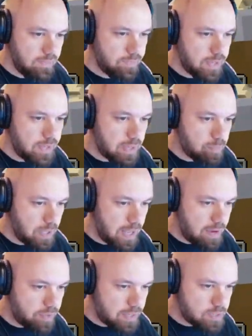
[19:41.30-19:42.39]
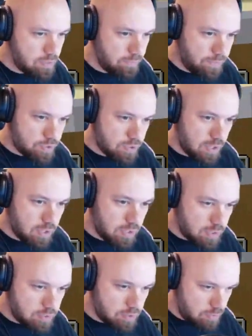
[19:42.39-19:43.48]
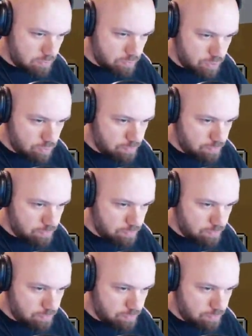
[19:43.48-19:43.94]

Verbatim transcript: And then we'll have redstone functionality to, to